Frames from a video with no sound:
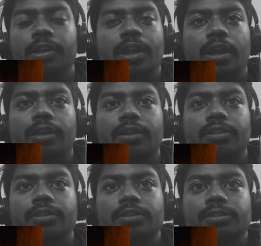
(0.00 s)

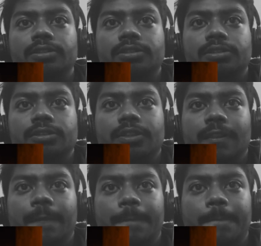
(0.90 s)

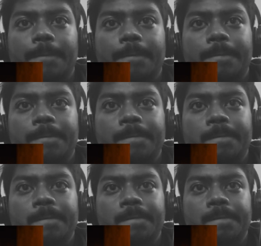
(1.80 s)

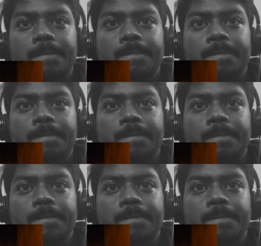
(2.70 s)
The person shown says nothing.